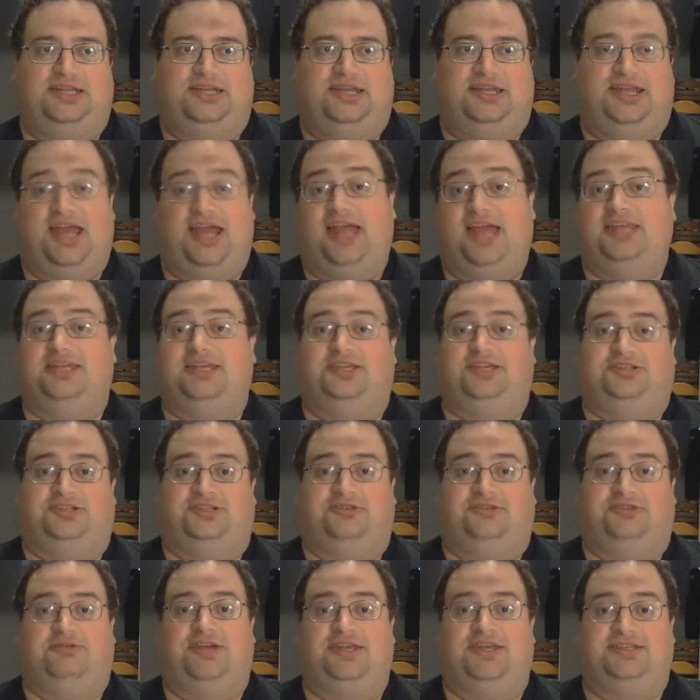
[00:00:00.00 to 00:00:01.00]
And yes,
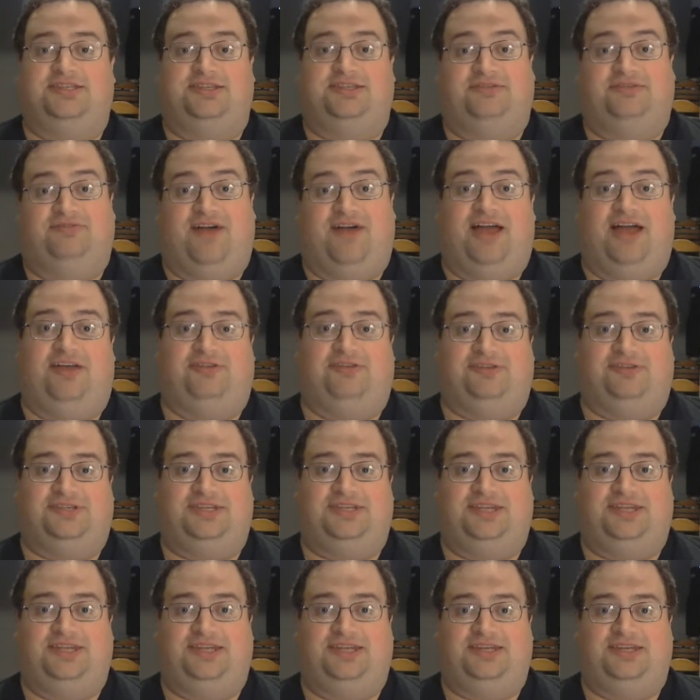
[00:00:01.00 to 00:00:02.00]
there is a violent
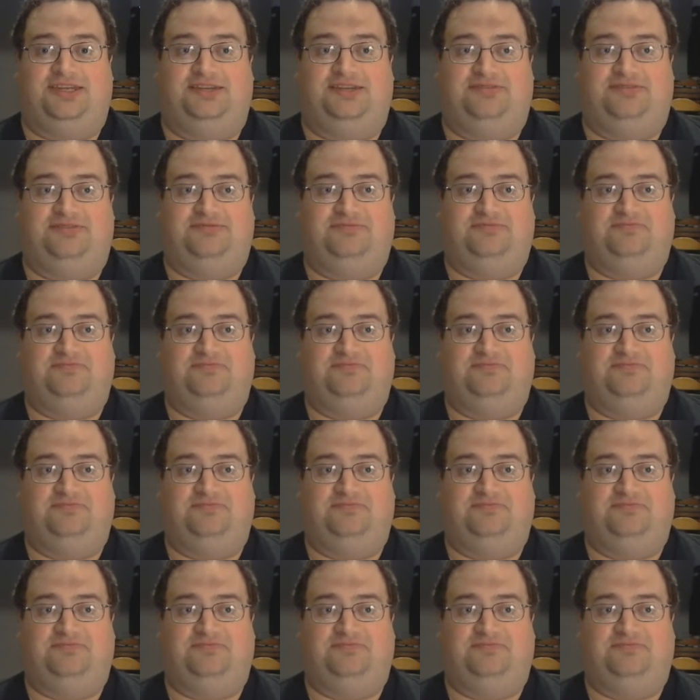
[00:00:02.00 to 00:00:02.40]
scene,